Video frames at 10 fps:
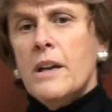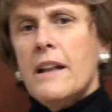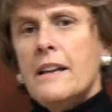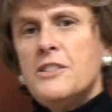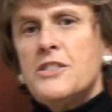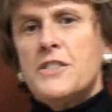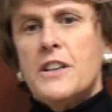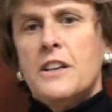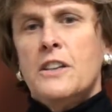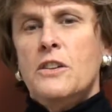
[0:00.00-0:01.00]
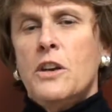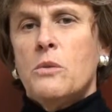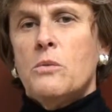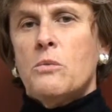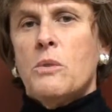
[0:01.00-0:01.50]
Well, I just uh, you
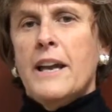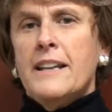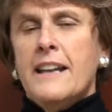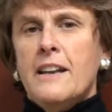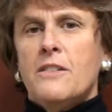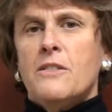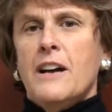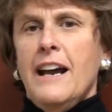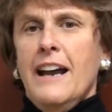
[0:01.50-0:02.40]
know right now